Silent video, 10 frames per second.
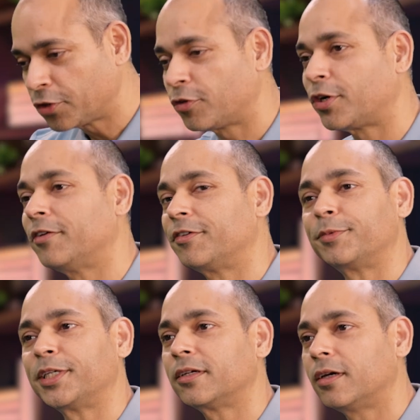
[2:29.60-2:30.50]
you for having
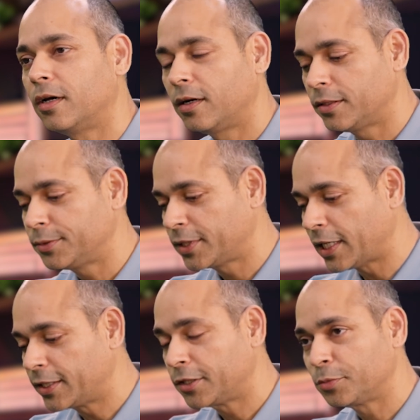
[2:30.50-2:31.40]
me.
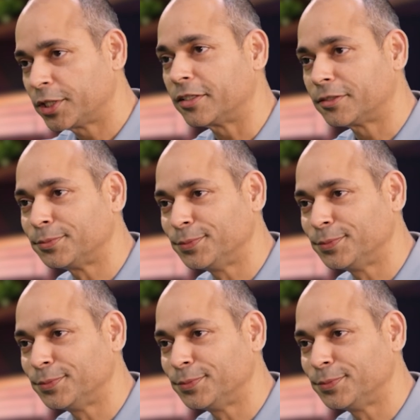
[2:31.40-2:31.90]
Delighted to be here.